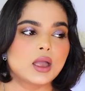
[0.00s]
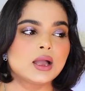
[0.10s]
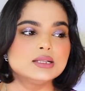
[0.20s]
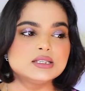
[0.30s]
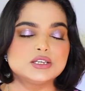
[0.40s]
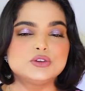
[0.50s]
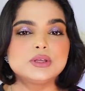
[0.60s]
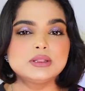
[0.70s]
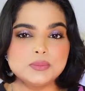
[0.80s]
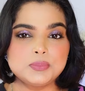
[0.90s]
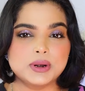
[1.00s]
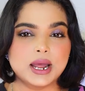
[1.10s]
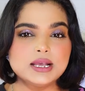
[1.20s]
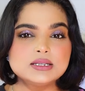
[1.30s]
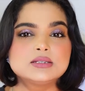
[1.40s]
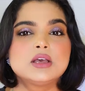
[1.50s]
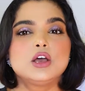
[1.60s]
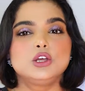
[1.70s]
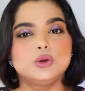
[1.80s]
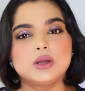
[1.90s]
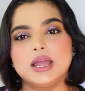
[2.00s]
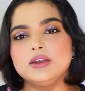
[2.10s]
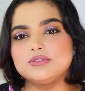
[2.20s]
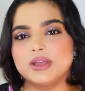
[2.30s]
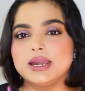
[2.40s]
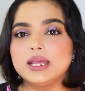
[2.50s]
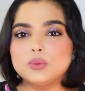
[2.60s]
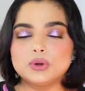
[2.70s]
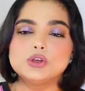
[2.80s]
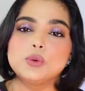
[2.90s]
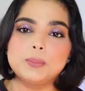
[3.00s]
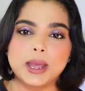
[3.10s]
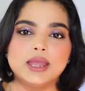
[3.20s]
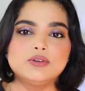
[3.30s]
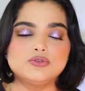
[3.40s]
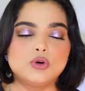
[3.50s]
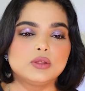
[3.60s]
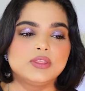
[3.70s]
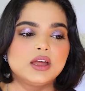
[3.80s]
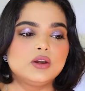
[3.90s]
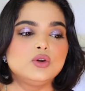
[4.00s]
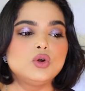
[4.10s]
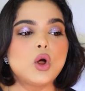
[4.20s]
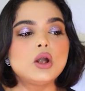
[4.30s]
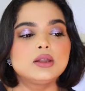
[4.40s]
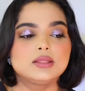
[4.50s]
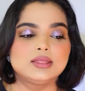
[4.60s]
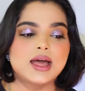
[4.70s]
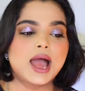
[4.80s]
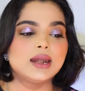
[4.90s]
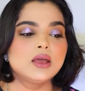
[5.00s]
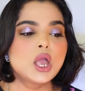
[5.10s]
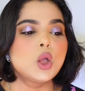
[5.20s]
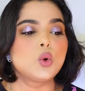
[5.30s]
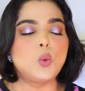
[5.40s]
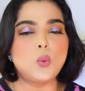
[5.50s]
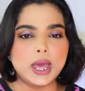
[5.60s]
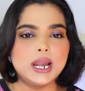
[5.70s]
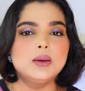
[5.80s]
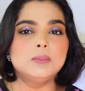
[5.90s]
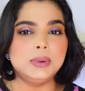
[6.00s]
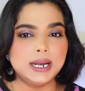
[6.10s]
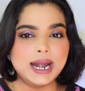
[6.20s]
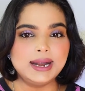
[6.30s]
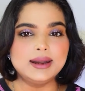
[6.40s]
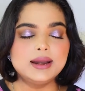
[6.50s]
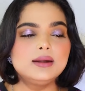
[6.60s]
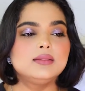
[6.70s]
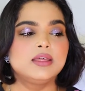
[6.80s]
considering the price, you're kind of getting what you're paying for. They're not that well blended.